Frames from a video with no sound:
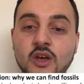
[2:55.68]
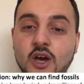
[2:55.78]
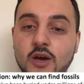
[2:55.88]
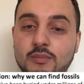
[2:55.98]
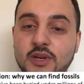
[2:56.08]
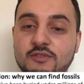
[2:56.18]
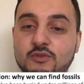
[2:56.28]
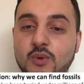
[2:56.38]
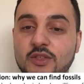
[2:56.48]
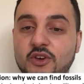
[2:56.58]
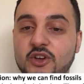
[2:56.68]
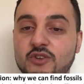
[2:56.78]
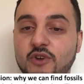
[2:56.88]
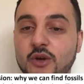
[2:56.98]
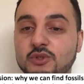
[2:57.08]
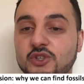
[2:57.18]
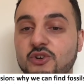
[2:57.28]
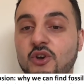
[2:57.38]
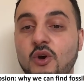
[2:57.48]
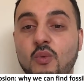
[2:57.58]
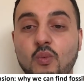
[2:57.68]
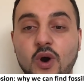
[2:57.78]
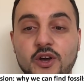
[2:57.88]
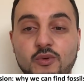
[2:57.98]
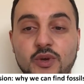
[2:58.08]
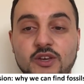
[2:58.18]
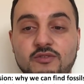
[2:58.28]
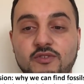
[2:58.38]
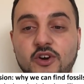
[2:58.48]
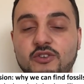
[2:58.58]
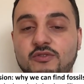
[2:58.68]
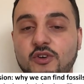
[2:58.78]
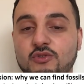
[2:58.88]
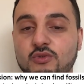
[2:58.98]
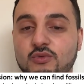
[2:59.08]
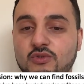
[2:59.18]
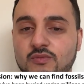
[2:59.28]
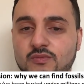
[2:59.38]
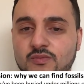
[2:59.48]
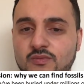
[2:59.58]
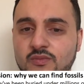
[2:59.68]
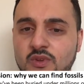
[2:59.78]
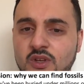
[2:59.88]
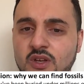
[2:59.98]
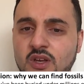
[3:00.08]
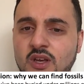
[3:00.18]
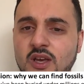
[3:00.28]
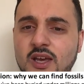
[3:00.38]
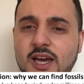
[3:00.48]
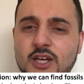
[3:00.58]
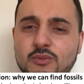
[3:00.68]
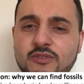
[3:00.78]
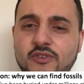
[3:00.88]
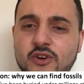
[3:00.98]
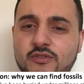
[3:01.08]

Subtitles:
Uplift, weather and erosion. Why we can find fossils. How do we find